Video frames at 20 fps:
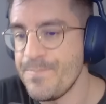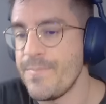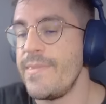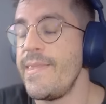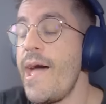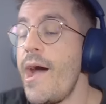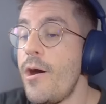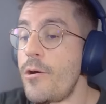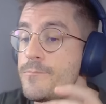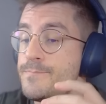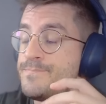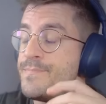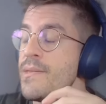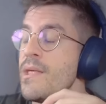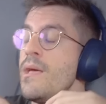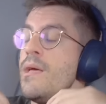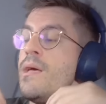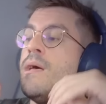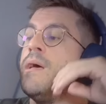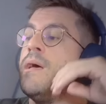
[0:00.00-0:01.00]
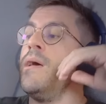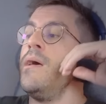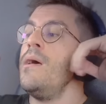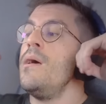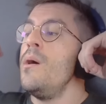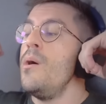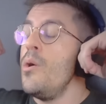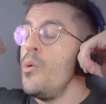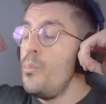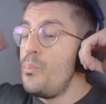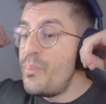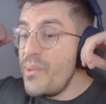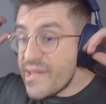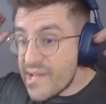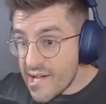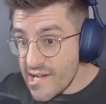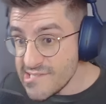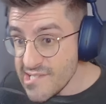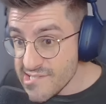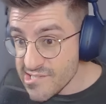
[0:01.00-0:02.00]
Now,
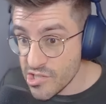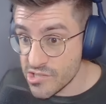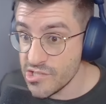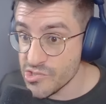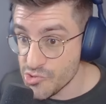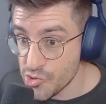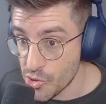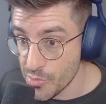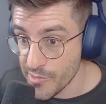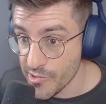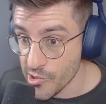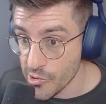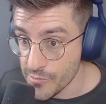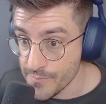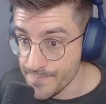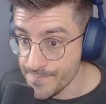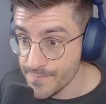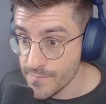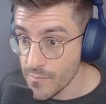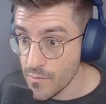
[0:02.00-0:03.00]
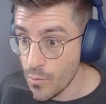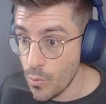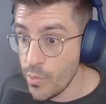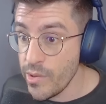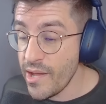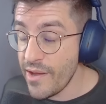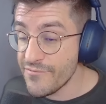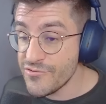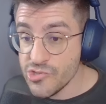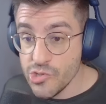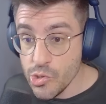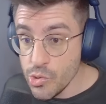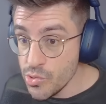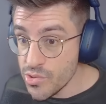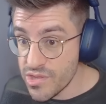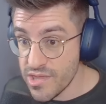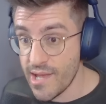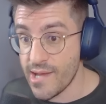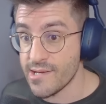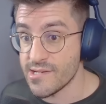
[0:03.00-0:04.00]
because it's on the terminal, we have 2
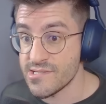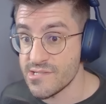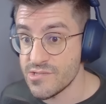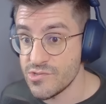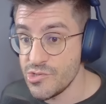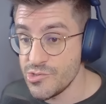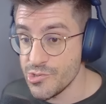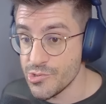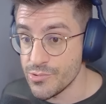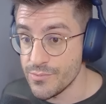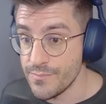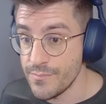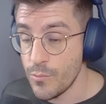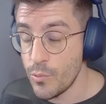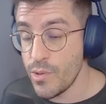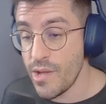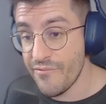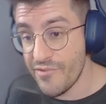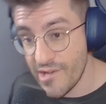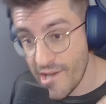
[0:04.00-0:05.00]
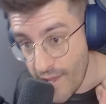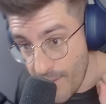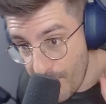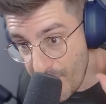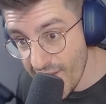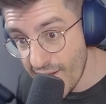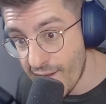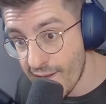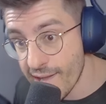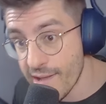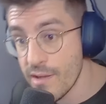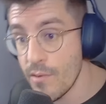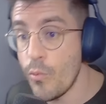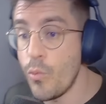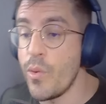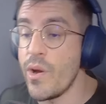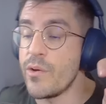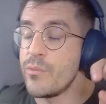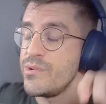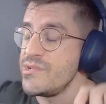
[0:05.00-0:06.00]
things to do. We have an API
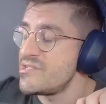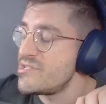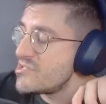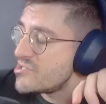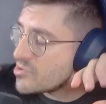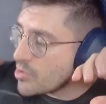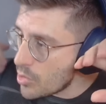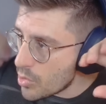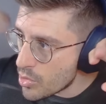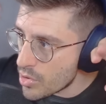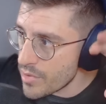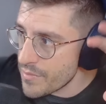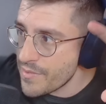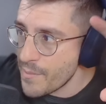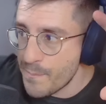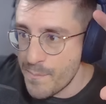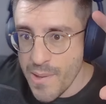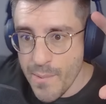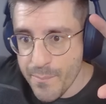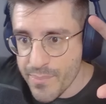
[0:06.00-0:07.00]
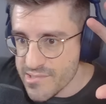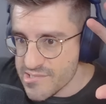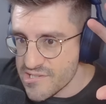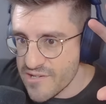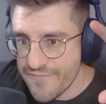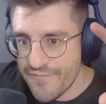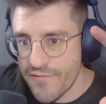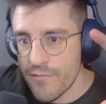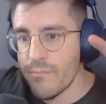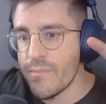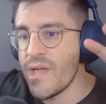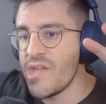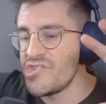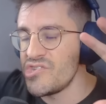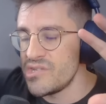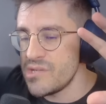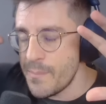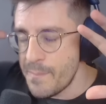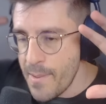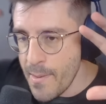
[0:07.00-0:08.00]
where we store the people's
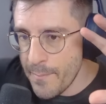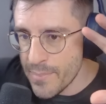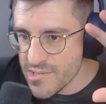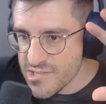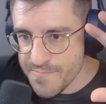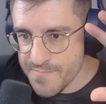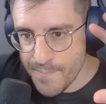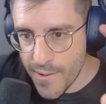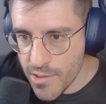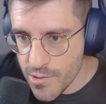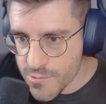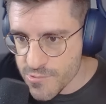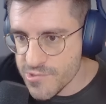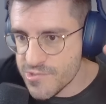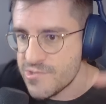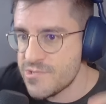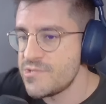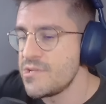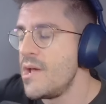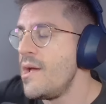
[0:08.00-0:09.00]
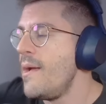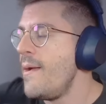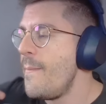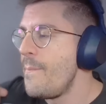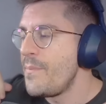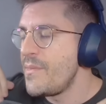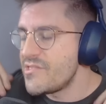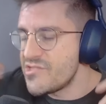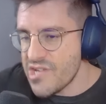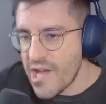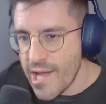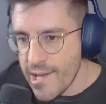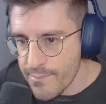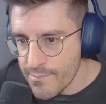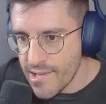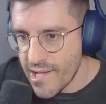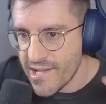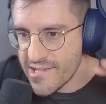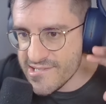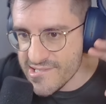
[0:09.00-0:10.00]
information, the people's posts, the
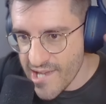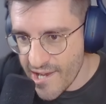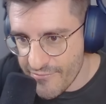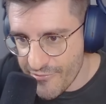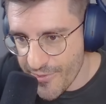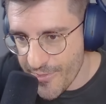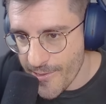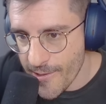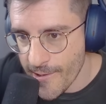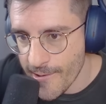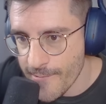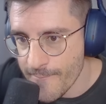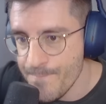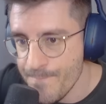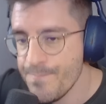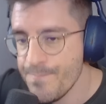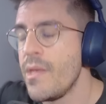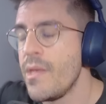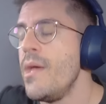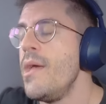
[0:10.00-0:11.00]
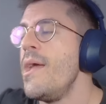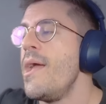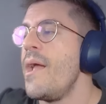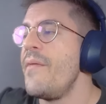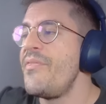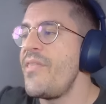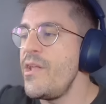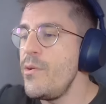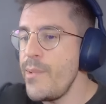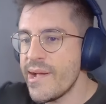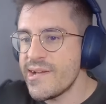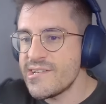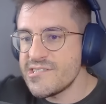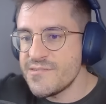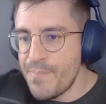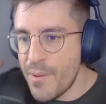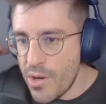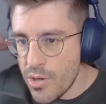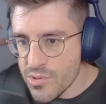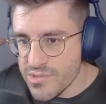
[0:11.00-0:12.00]
timelines, everything. And then we
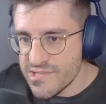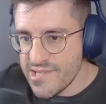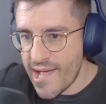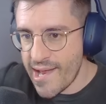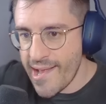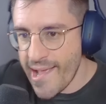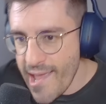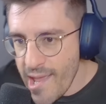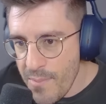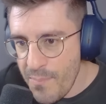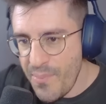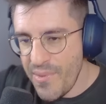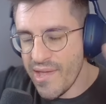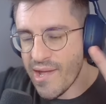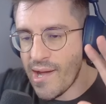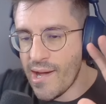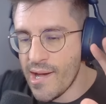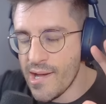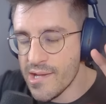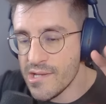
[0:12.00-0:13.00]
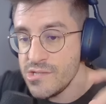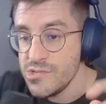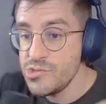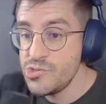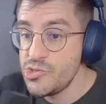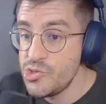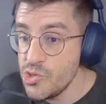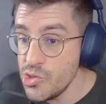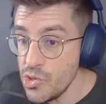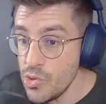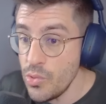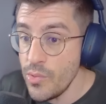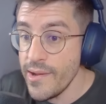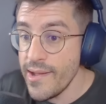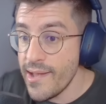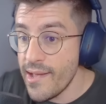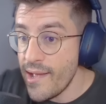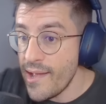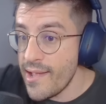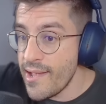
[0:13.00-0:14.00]
expose that API to
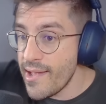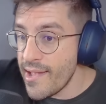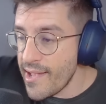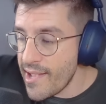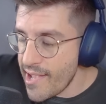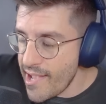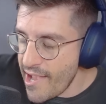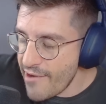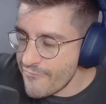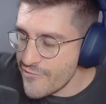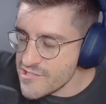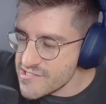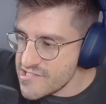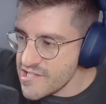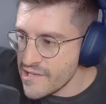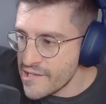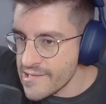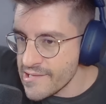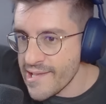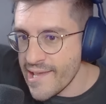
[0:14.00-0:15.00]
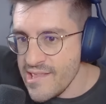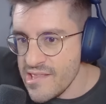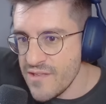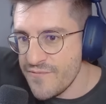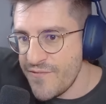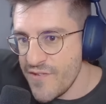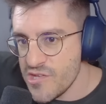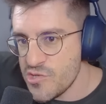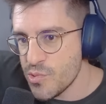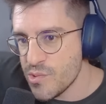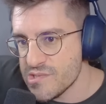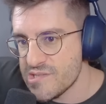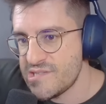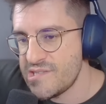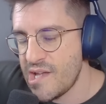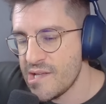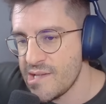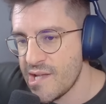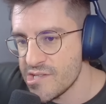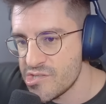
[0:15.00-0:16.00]
every single individual
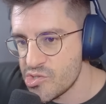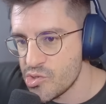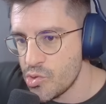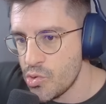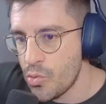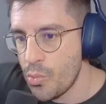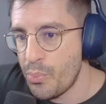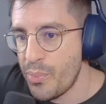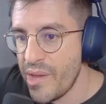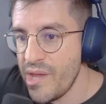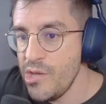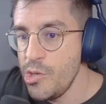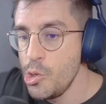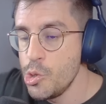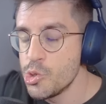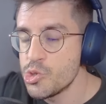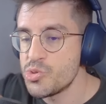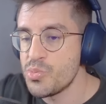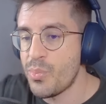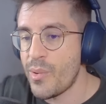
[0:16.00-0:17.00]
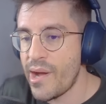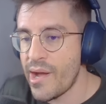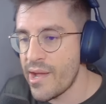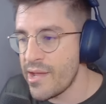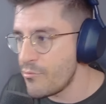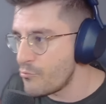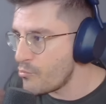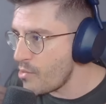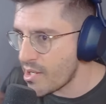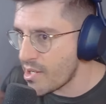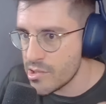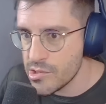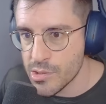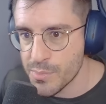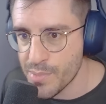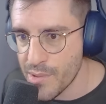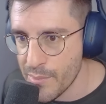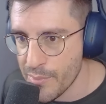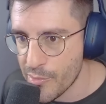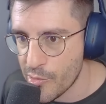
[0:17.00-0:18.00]
CLI tool being used by regular
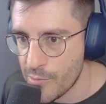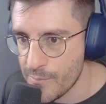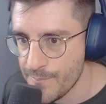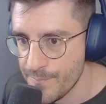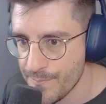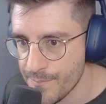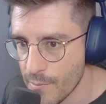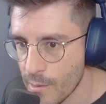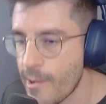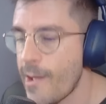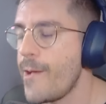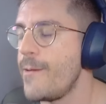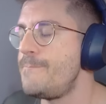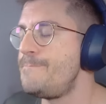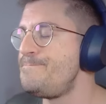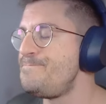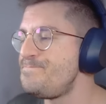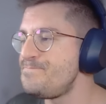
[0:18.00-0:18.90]
people, okay?